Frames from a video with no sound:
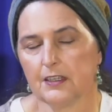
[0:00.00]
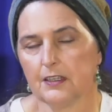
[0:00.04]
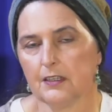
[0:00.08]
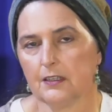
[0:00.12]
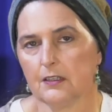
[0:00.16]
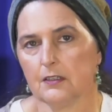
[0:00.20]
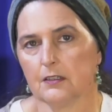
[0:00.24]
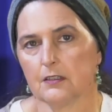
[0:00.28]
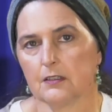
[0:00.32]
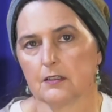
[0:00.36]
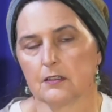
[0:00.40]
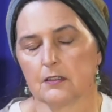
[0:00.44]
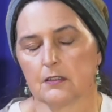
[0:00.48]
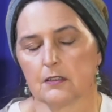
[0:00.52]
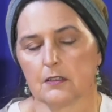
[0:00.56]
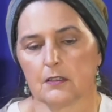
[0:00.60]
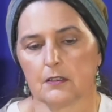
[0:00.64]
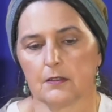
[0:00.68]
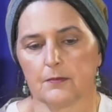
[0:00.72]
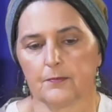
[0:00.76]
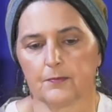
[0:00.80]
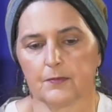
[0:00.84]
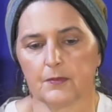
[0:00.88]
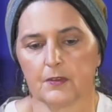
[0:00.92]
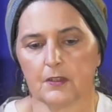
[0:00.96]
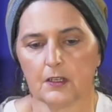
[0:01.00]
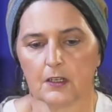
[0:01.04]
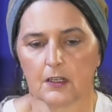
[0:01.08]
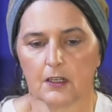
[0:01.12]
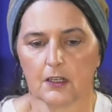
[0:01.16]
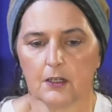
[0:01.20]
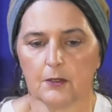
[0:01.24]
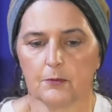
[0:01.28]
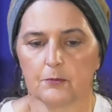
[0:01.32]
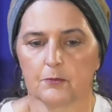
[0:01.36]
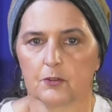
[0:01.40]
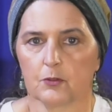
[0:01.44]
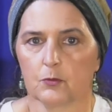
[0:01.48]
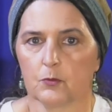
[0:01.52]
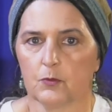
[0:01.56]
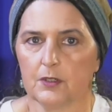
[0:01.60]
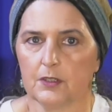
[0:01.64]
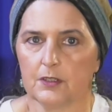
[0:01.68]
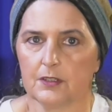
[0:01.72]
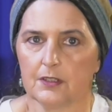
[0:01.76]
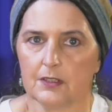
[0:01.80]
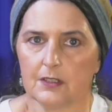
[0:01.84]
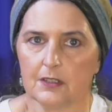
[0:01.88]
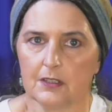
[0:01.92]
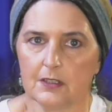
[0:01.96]
heat that comes
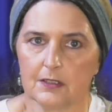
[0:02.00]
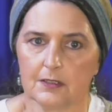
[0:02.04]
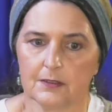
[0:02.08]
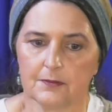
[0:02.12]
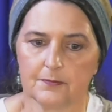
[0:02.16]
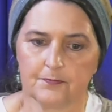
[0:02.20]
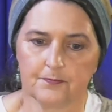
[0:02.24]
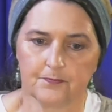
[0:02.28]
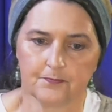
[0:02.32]
with it,